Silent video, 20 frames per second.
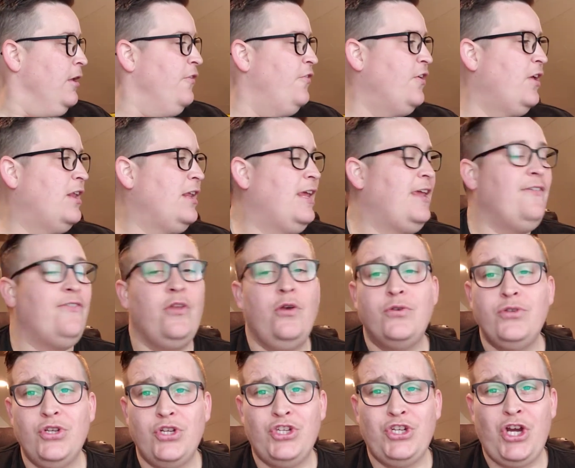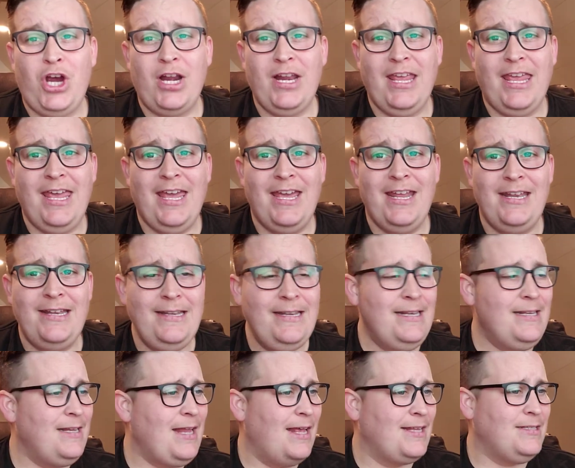going to give those a shot again.
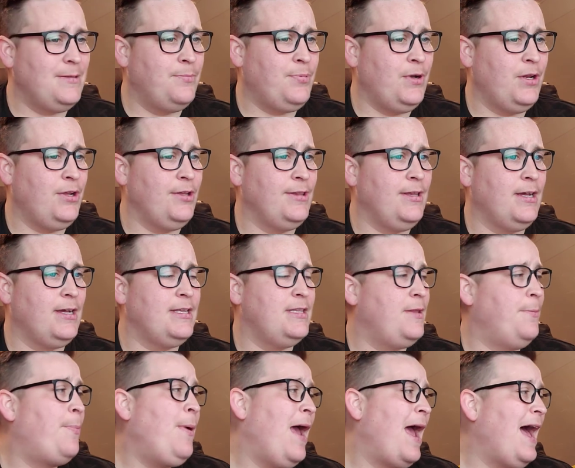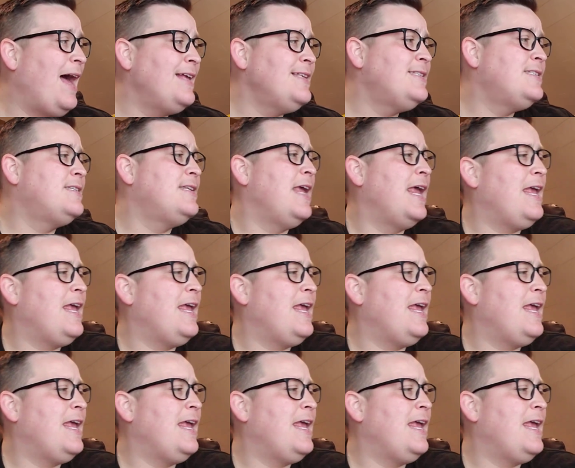Had some pretty good luck in the past.